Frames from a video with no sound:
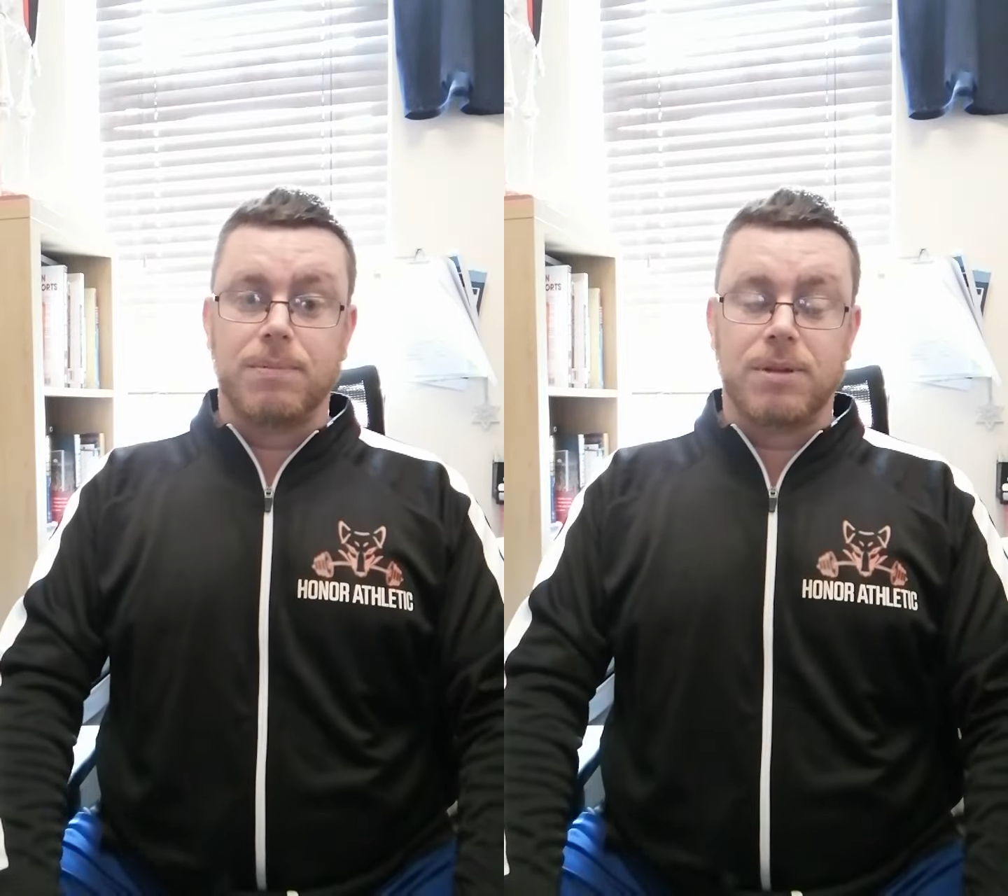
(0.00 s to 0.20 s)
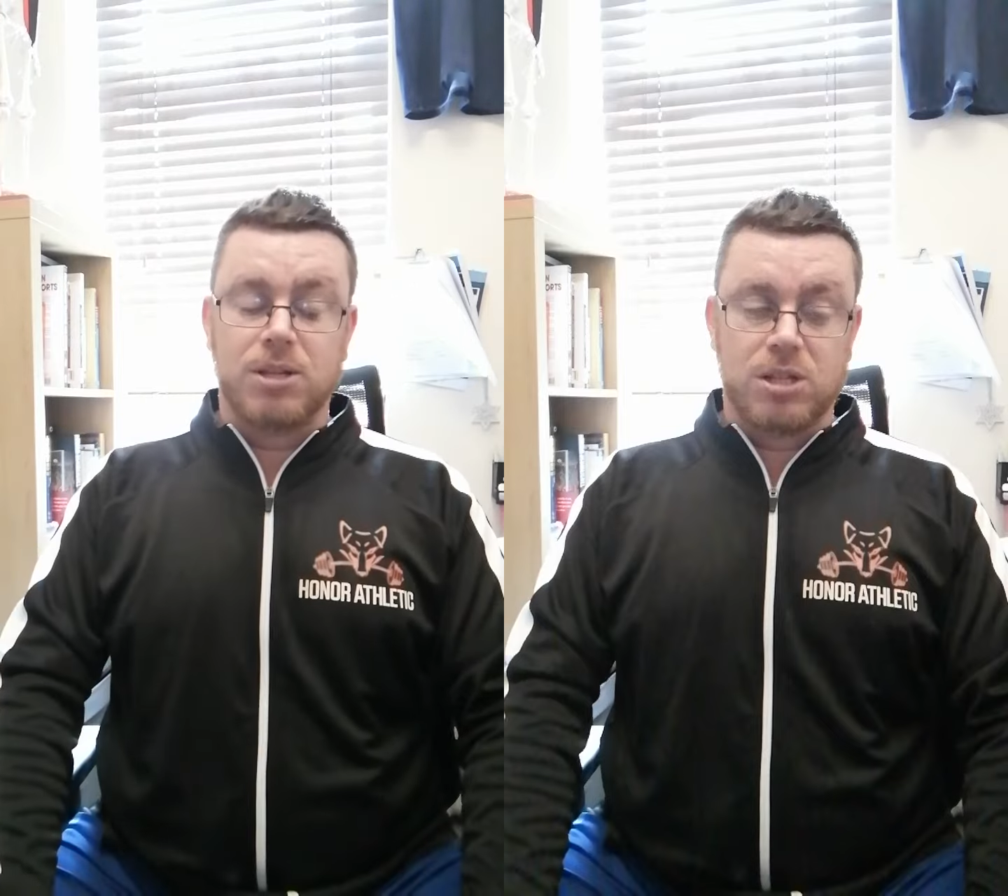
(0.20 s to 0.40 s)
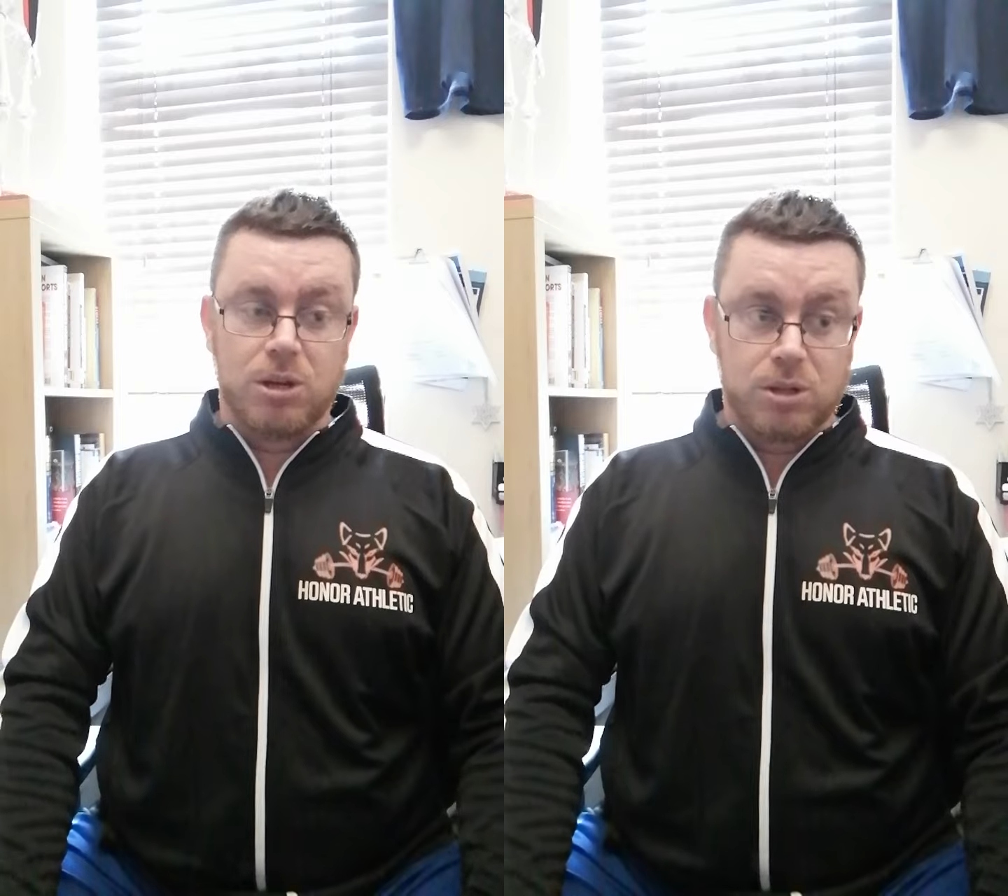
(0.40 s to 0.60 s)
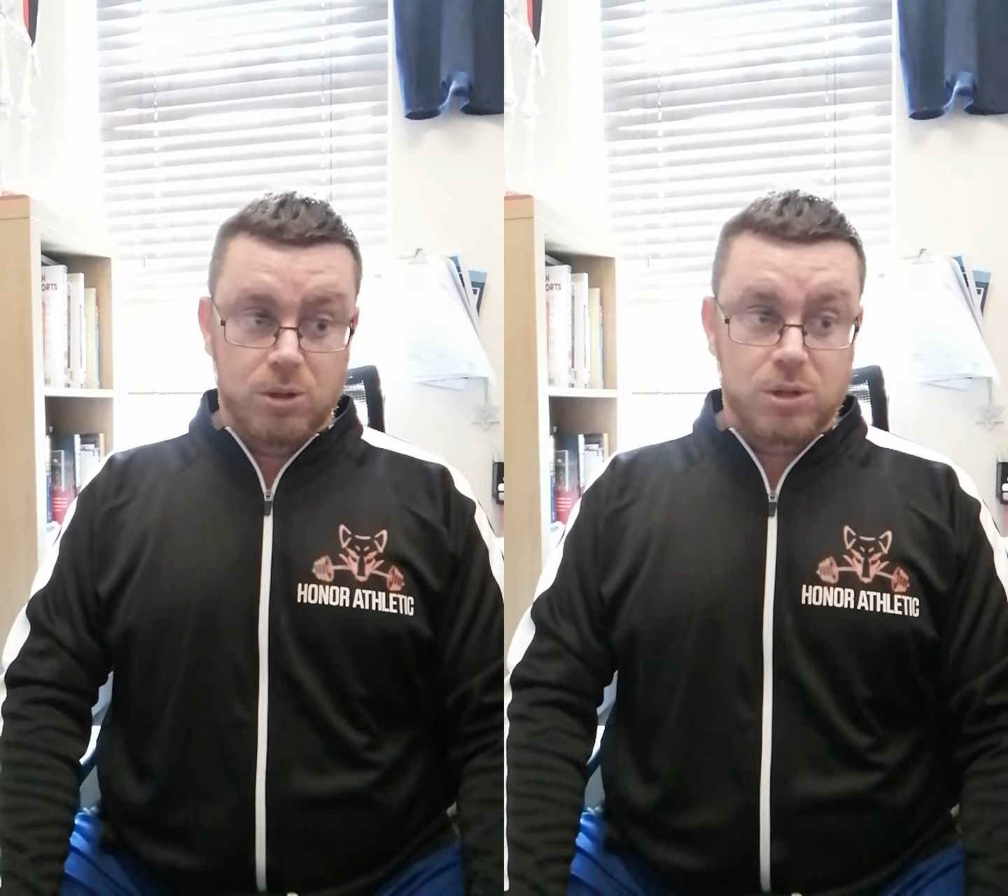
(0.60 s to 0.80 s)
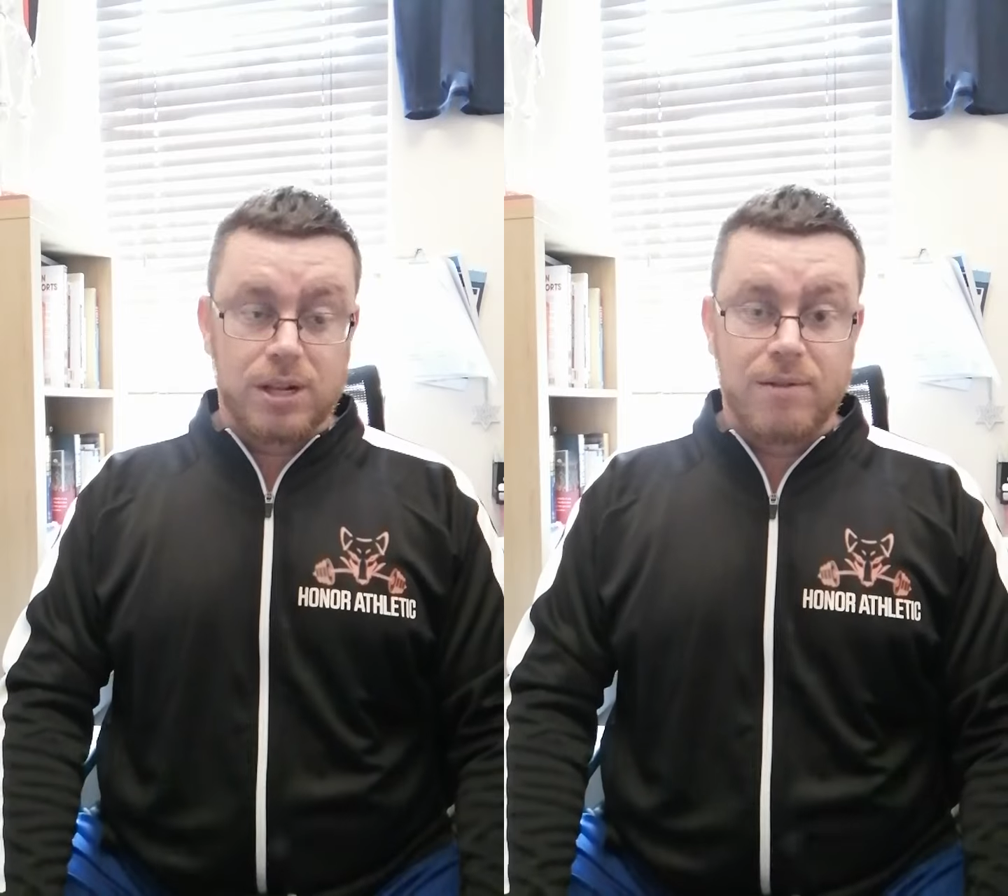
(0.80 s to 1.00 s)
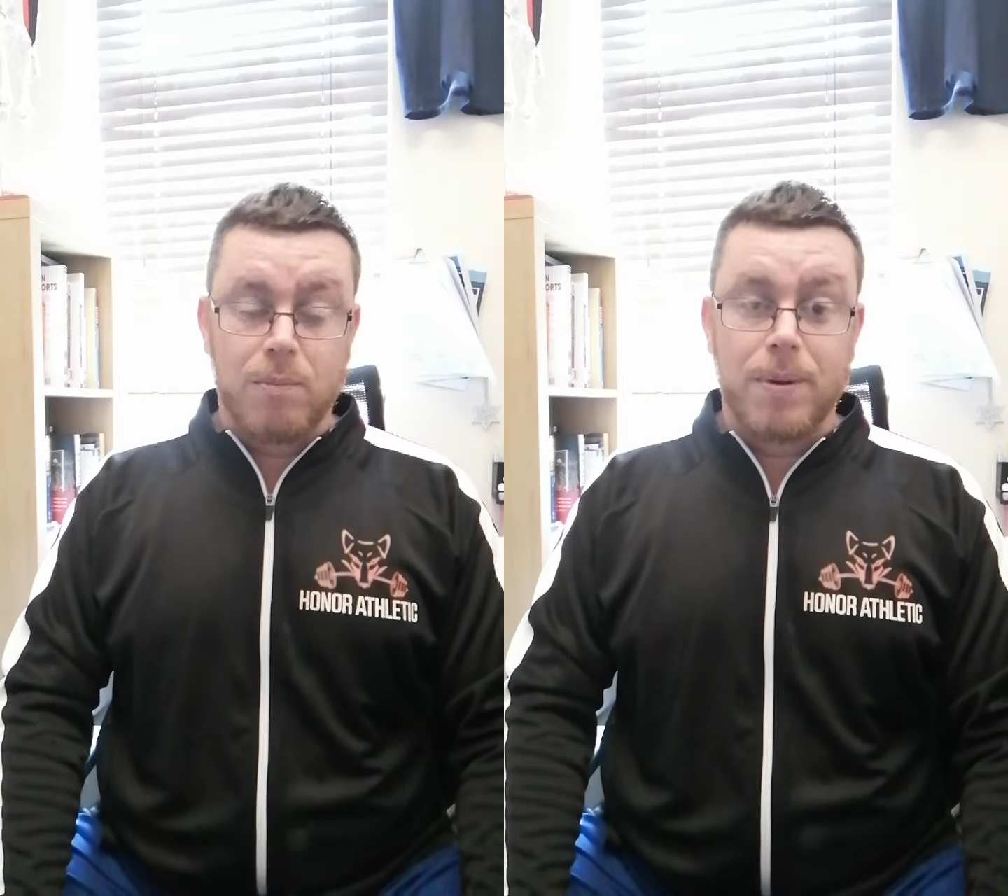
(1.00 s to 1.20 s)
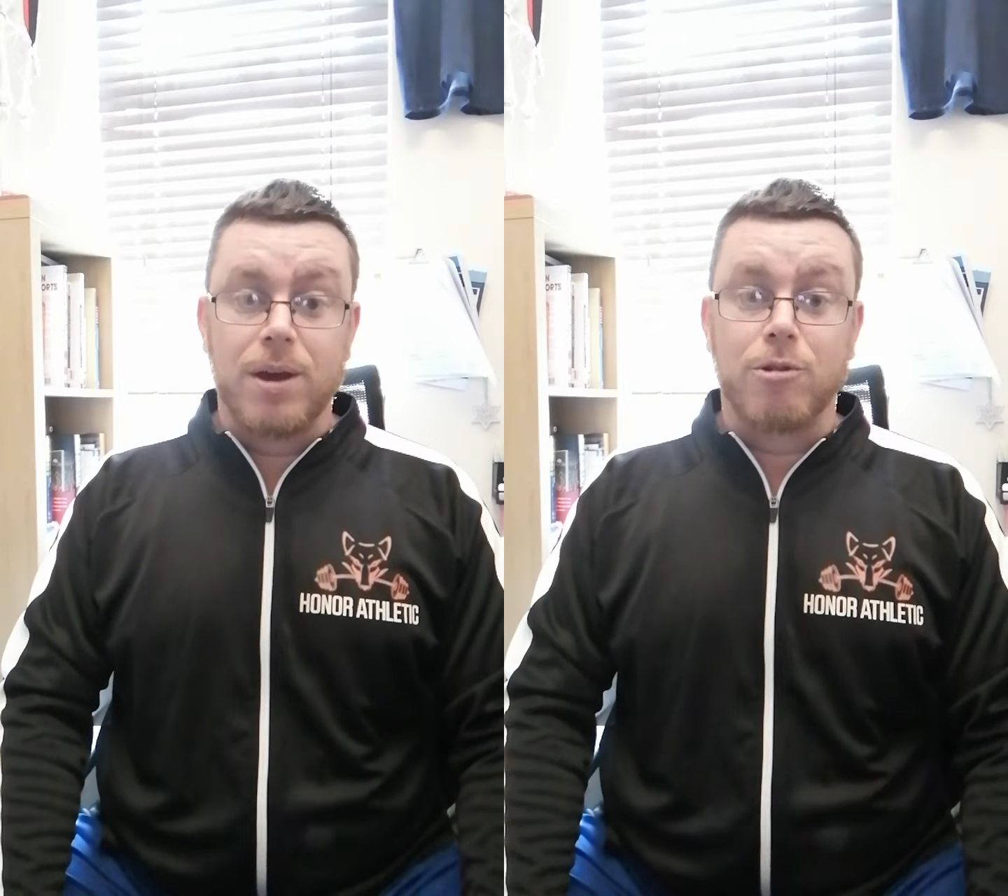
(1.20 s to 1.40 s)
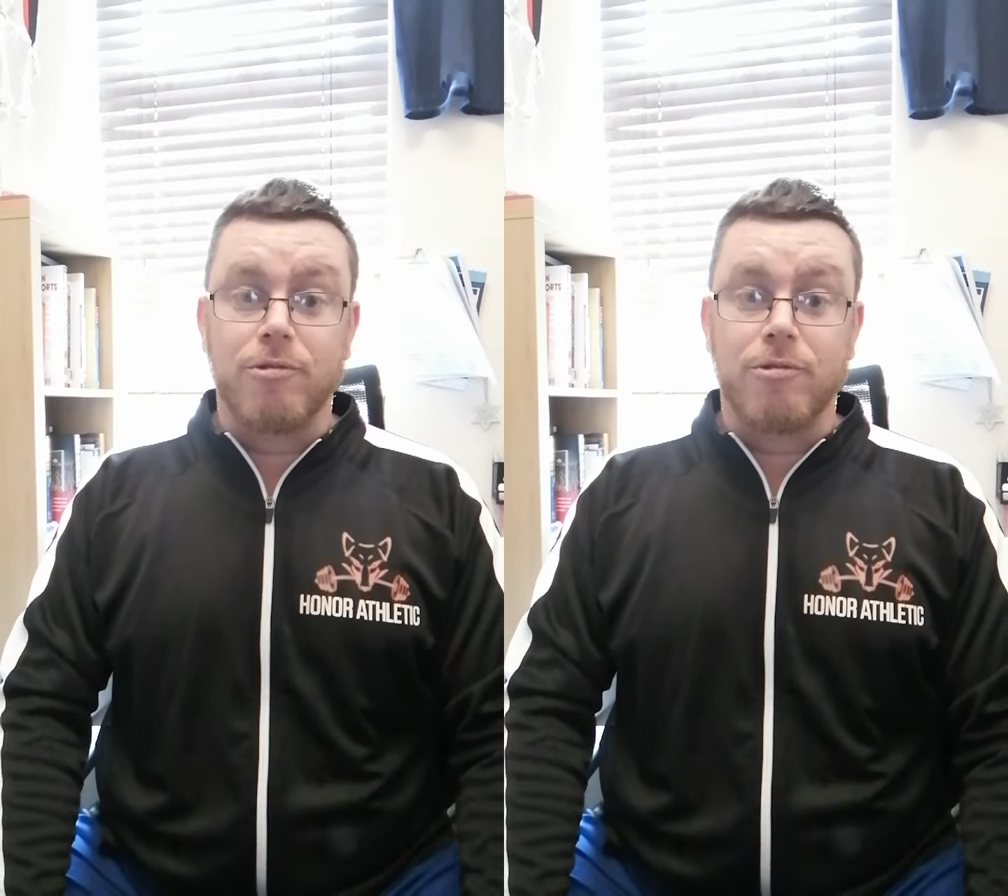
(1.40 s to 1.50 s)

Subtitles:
You do still have a bit of